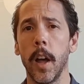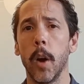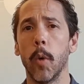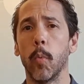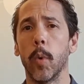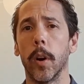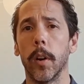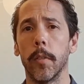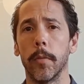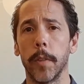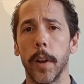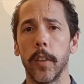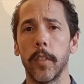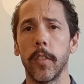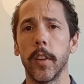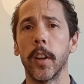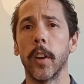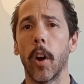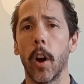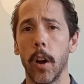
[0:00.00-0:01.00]
when
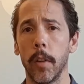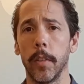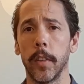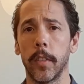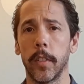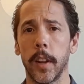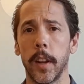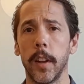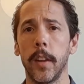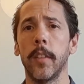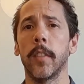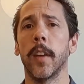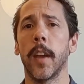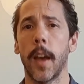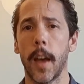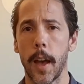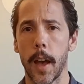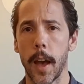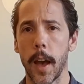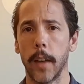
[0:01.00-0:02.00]
investing overseas
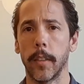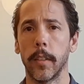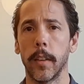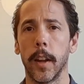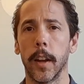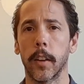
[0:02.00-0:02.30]
as an